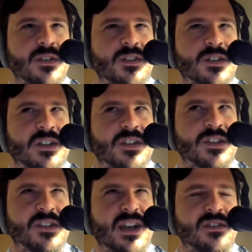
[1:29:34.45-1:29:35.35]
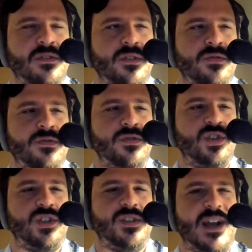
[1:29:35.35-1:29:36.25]
This is a standalone,
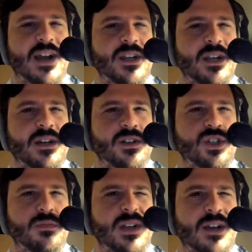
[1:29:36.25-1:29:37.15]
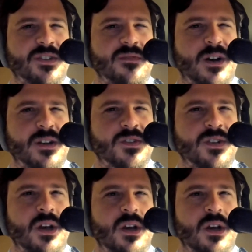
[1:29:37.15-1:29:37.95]
dedicated GPS device,